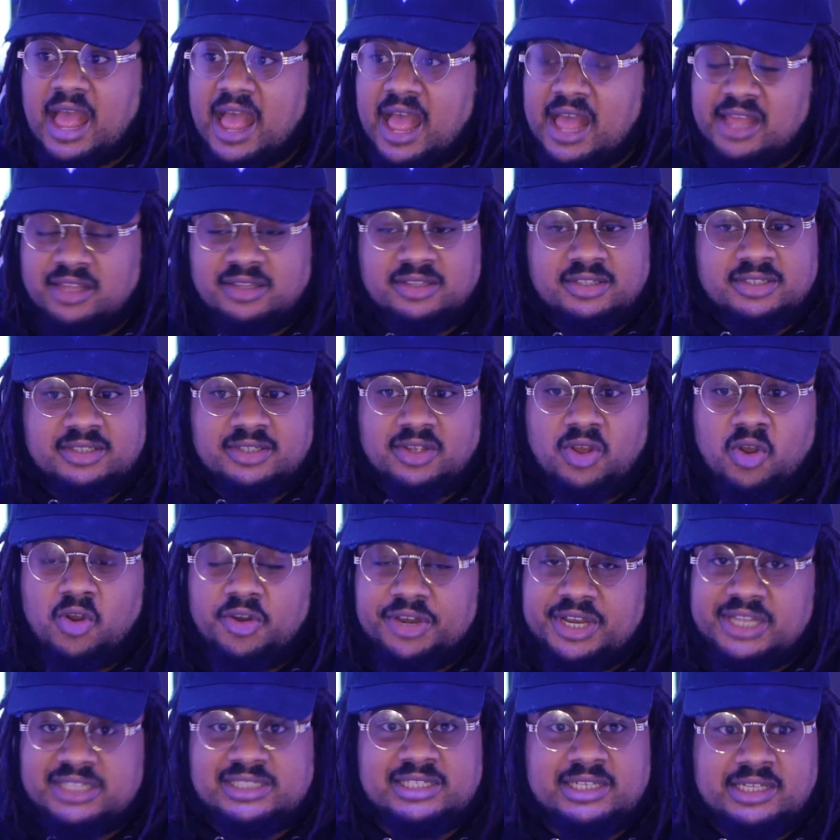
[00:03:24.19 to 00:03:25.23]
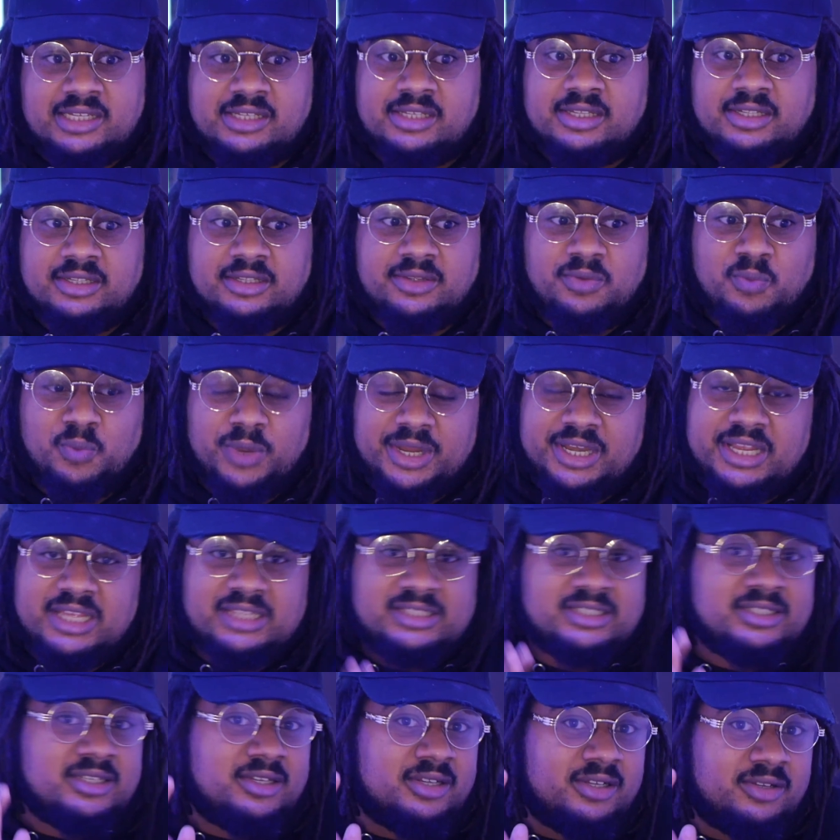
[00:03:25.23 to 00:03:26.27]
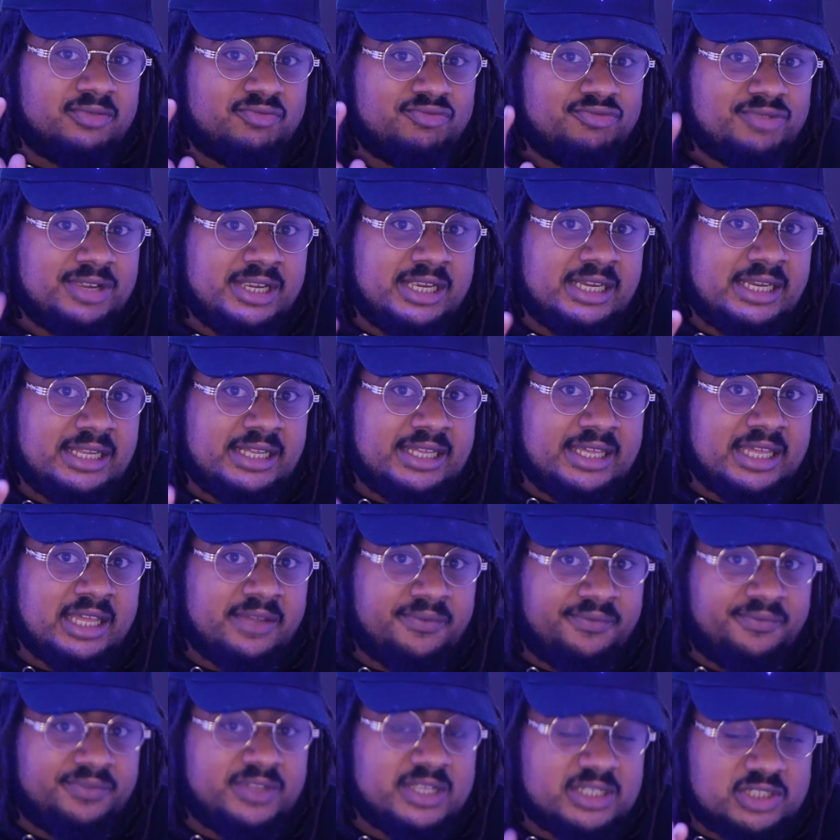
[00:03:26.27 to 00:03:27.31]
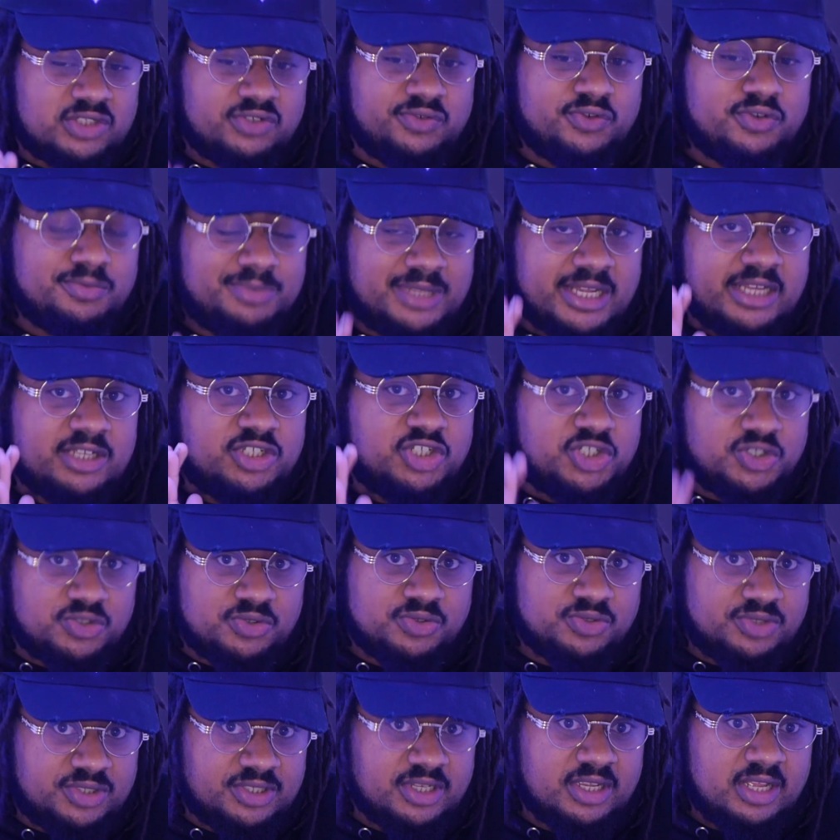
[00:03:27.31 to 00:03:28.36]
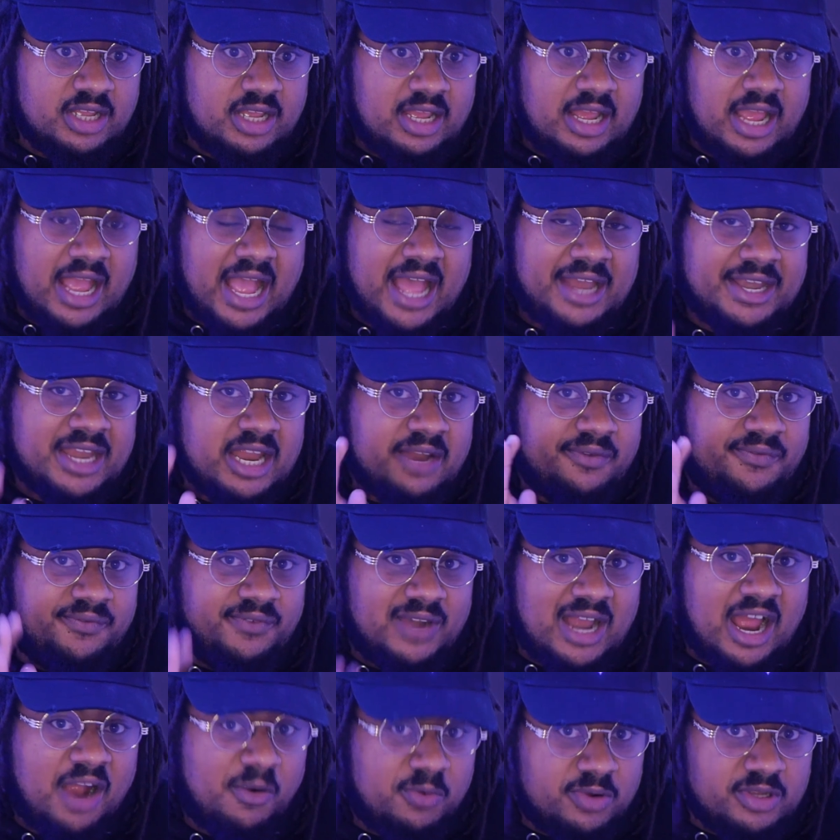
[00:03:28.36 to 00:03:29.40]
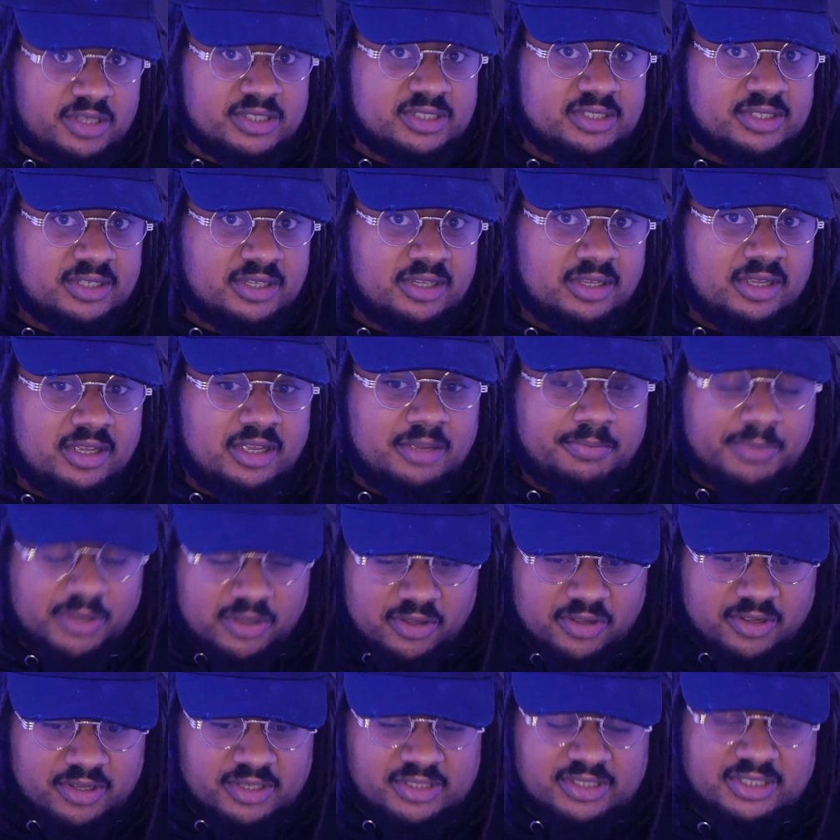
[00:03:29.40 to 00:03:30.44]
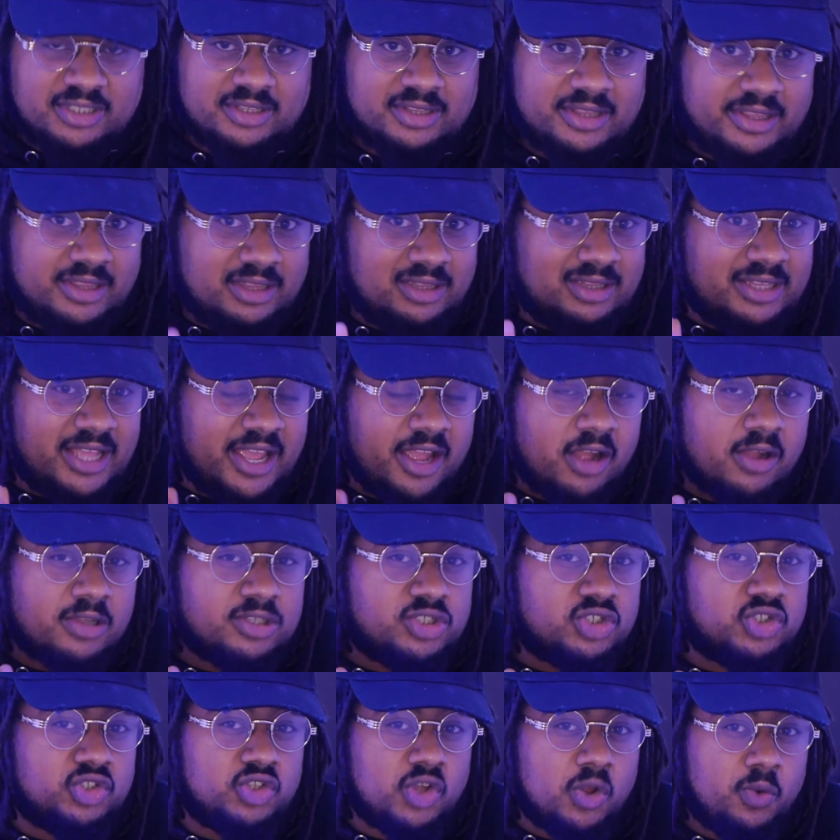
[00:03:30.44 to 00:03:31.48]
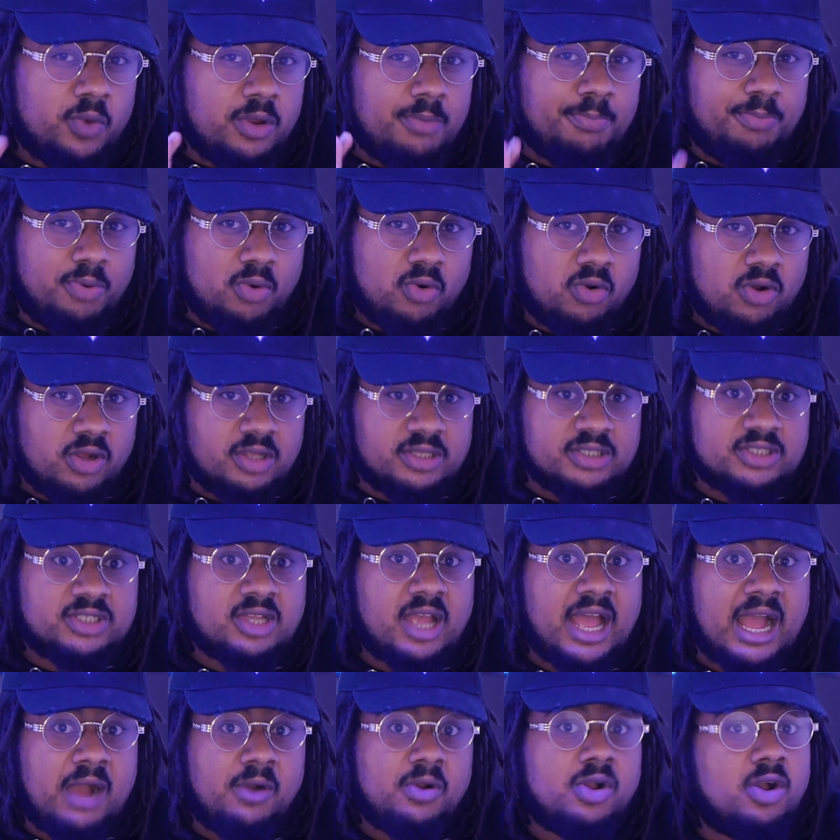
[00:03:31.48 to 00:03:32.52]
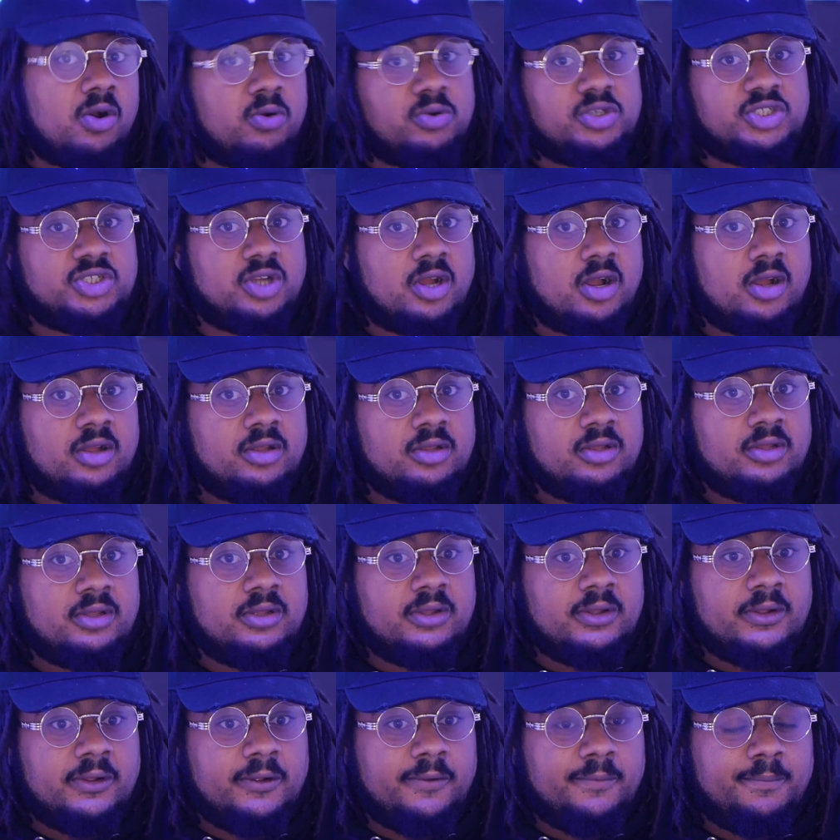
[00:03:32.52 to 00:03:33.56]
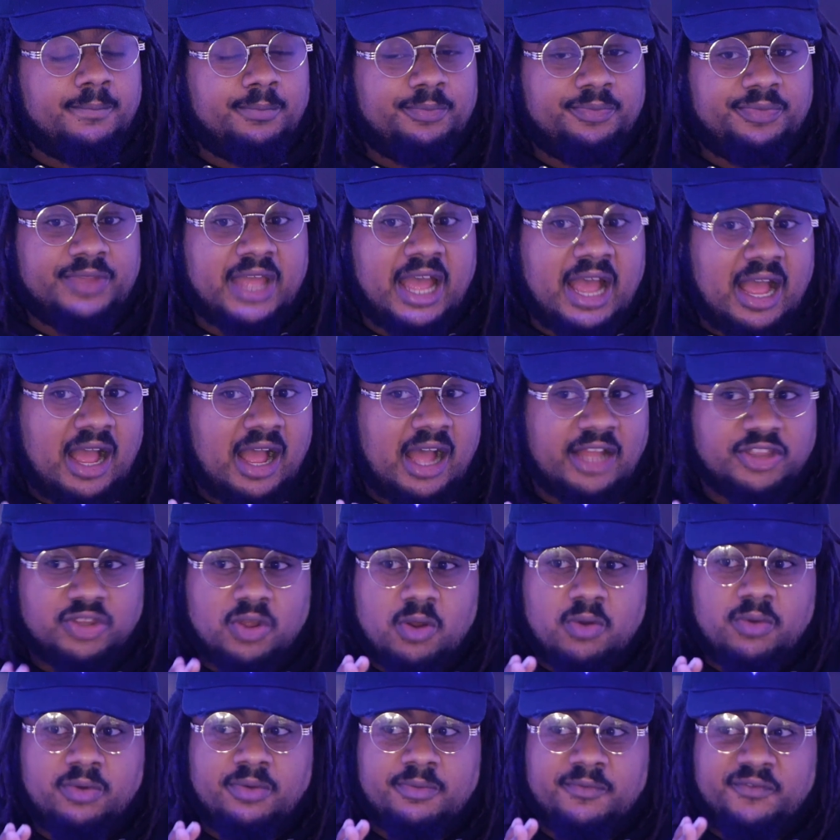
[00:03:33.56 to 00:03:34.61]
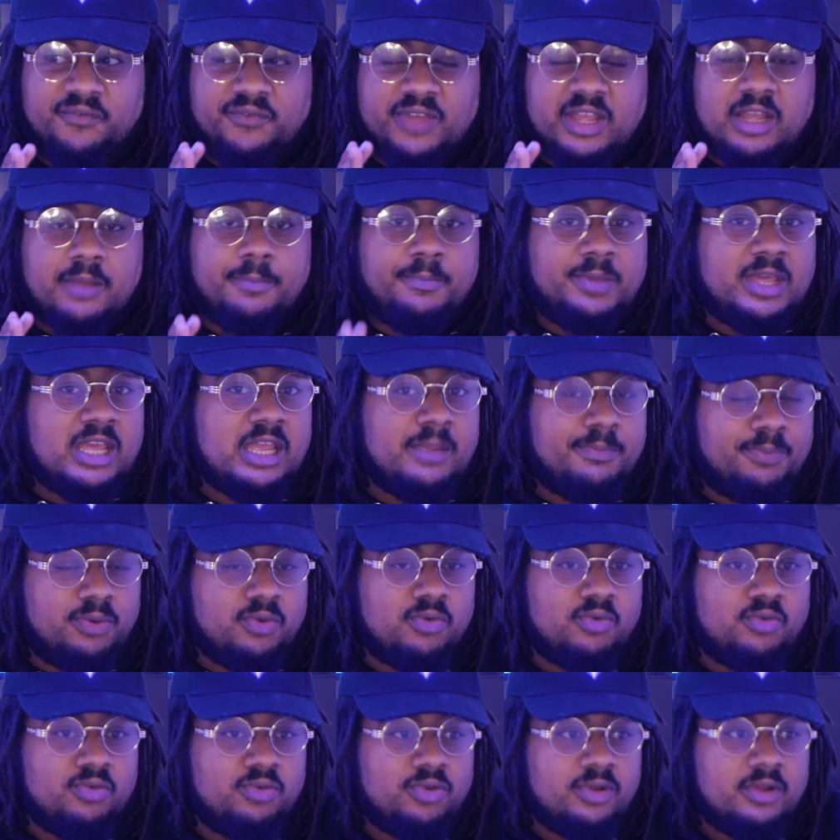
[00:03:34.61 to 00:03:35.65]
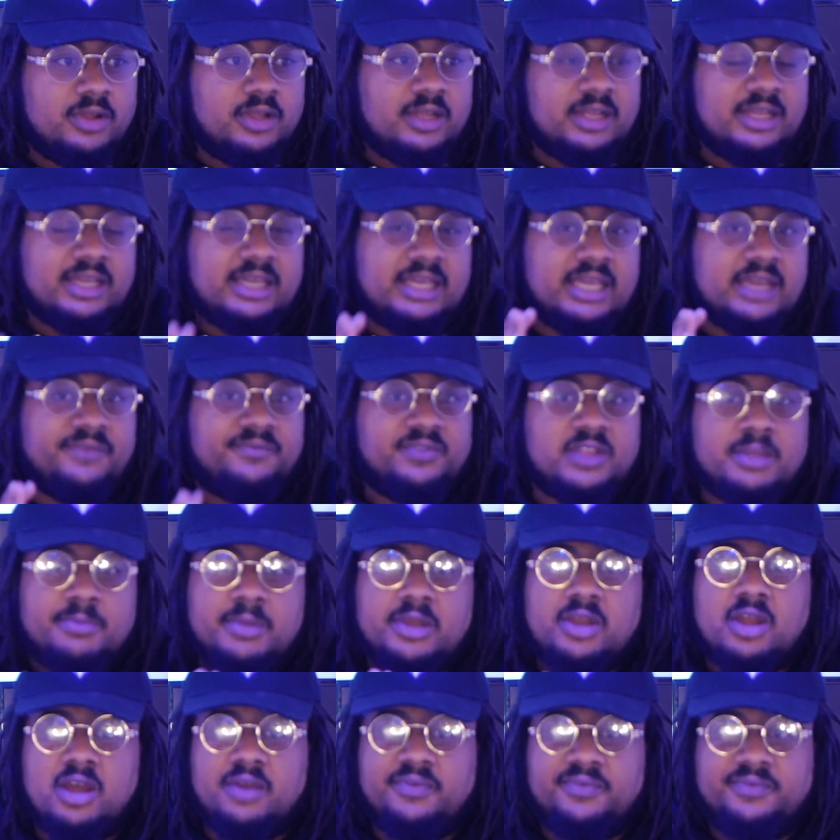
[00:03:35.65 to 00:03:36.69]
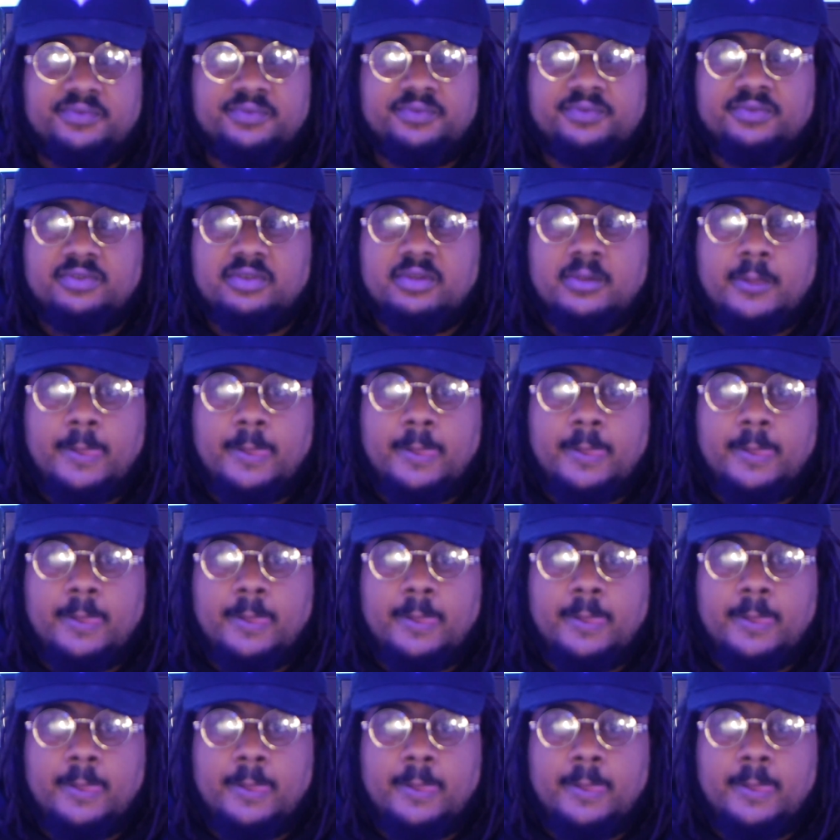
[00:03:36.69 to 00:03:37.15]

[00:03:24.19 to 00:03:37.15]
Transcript: And honestly, we need to really give this group their dues and their flowers, because they are so important to our culture that I don't think people give them enough.